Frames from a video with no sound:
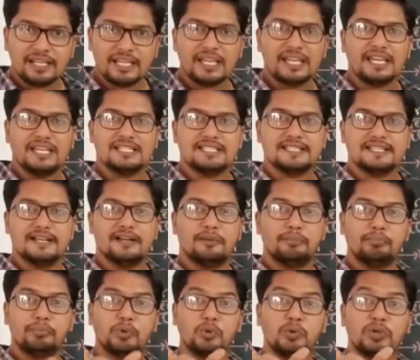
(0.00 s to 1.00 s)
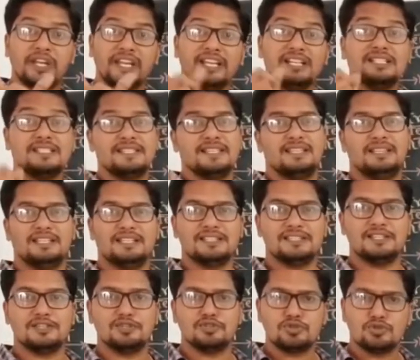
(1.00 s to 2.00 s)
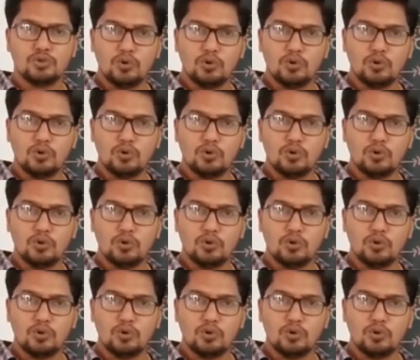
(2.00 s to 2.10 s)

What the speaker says: is protein synthesis.